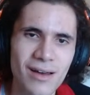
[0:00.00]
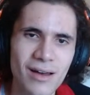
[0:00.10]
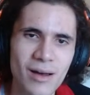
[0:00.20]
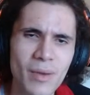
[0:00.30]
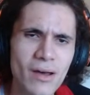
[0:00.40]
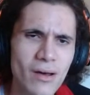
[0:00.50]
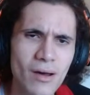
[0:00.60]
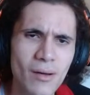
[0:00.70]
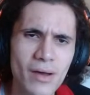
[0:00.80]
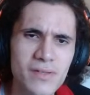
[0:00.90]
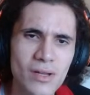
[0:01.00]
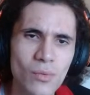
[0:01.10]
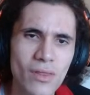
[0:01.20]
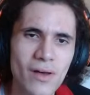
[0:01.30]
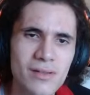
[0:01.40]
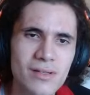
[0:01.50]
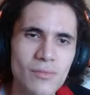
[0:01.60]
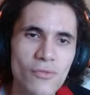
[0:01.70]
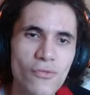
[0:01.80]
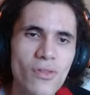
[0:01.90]
I might have said 1,000,
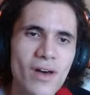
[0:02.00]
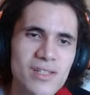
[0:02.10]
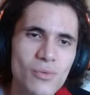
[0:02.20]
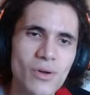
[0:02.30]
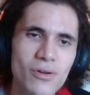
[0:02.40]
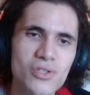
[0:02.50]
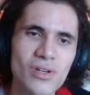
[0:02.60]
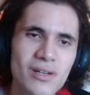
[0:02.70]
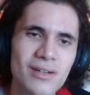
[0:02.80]
but 4,100.